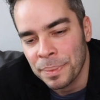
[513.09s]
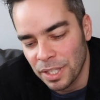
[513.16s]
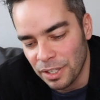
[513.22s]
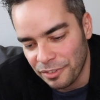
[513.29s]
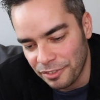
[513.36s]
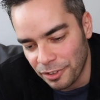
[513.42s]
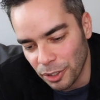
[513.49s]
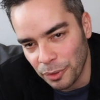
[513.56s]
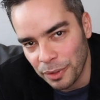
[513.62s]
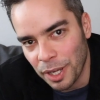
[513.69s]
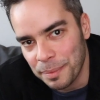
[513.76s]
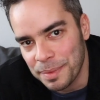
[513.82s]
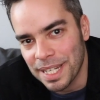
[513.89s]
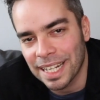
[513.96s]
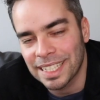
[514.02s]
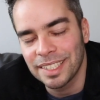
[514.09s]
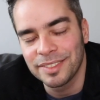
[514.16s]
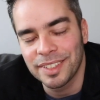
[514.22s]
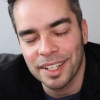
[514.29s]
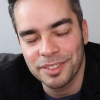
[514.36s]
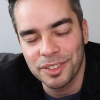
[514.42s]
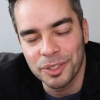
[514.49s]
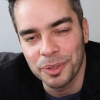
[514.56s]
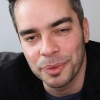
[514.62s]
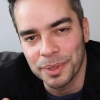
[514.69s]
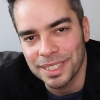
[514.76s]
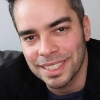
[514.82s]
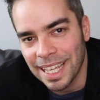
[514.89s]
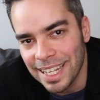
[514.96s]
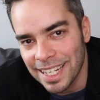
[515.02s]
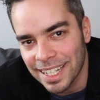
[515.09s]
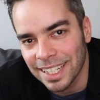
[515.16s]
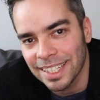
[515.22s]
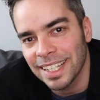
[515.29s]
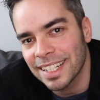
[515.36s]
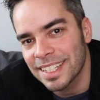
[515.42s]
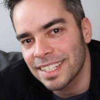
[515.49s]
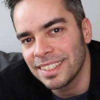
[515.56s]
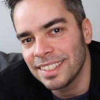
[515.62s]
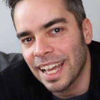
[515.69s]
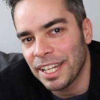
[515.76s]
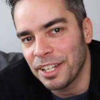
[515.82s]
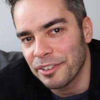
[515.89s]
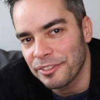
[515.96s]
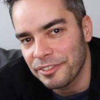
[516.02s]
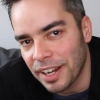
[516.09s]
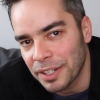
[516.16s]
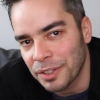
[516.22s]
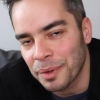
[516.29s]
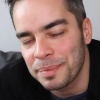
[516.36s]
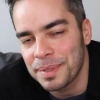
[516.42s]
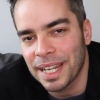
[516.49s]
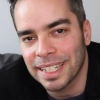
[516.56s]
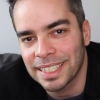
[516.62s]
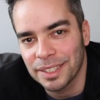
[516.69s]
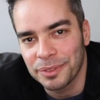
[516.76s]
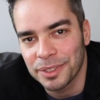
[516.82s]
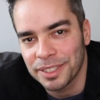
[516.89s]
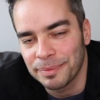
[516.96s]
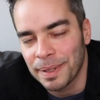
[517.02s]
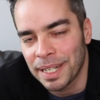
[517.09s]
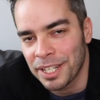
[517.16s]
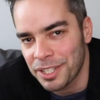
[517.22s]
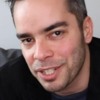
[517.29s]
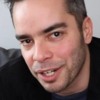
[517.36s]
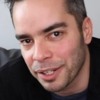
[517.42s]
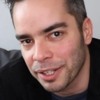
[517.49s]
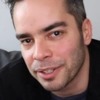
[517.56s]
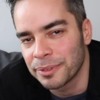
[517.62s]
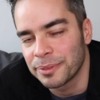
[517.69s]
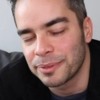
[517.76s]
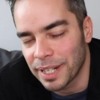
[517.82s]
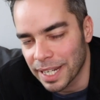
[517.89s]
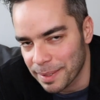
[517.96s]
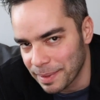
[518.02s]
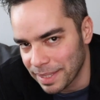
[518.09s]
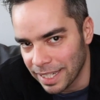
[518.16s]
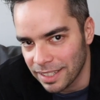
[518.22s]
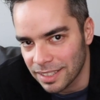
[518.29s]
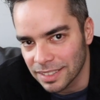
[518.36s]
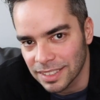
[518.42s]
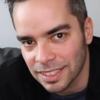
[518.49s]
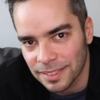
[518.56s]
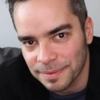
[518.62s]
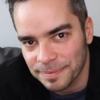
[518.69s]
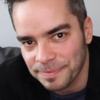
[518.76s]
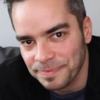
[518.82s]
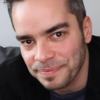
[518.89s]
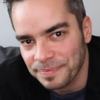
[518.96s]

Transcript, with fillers: Your following objectives have to do with data collection, and your final objective with managerial recommendations.